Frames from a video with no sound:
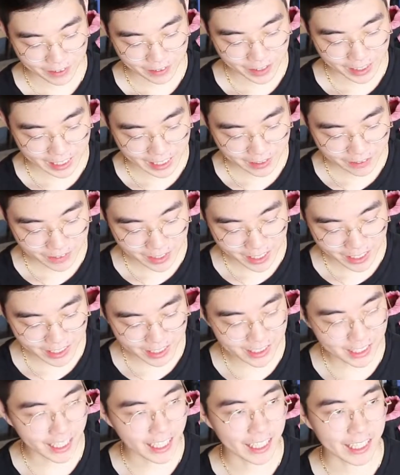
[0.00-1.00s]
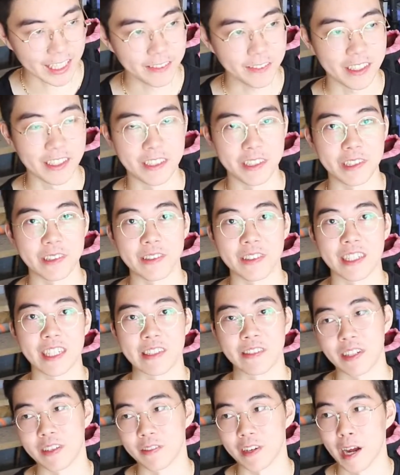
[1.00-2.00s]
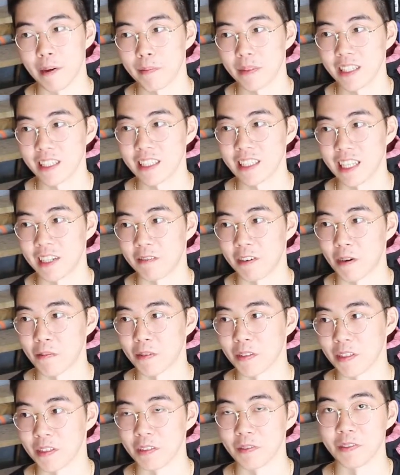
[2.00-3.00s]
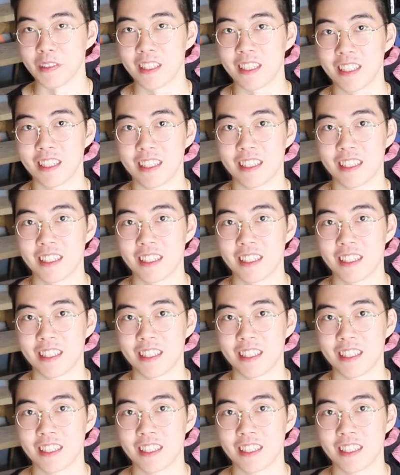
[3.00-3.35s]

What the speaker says: leave this, then I leave the silver. If I wrap this, then I wrap the silver.